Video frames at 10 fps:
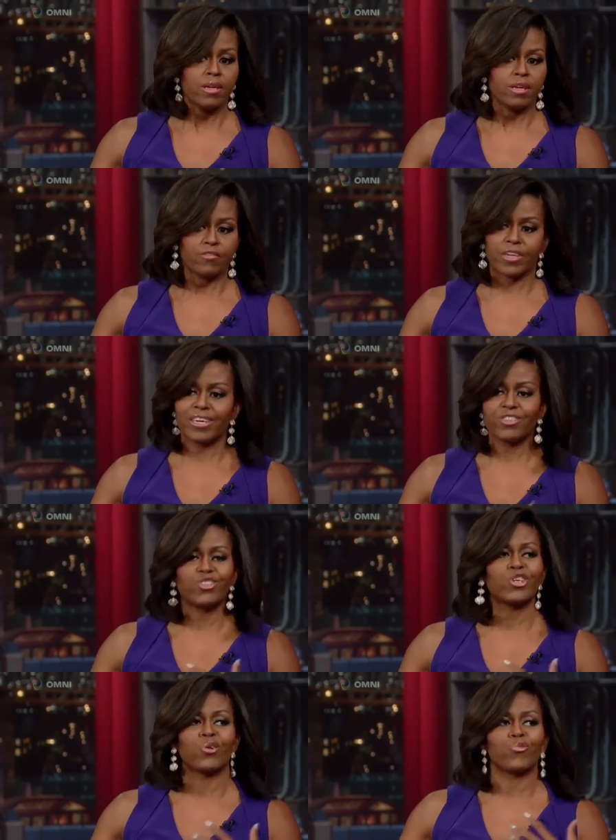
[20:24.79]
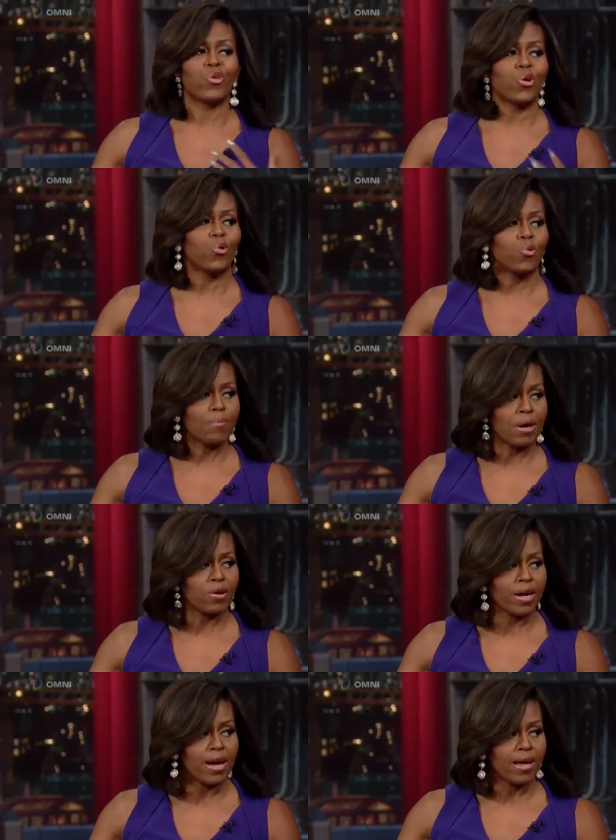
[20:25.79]
if kids don't know
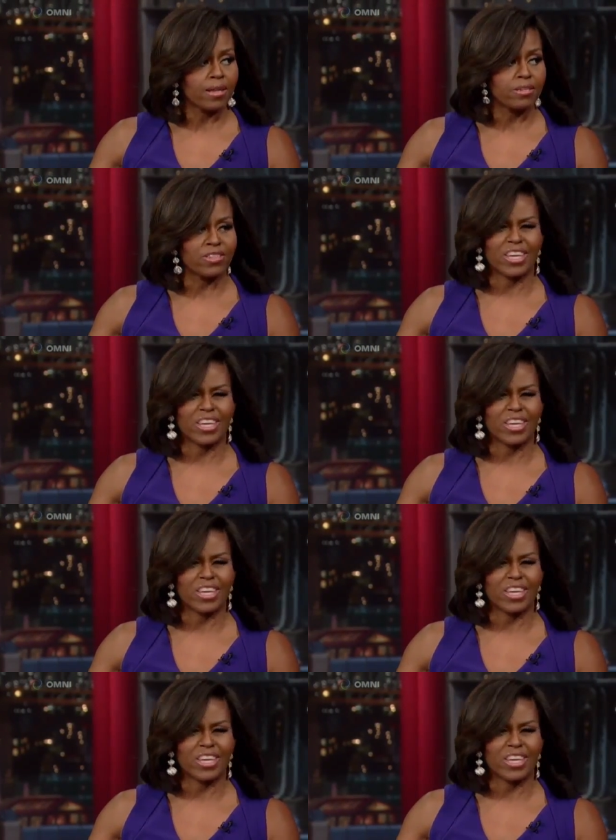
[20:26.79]
about college,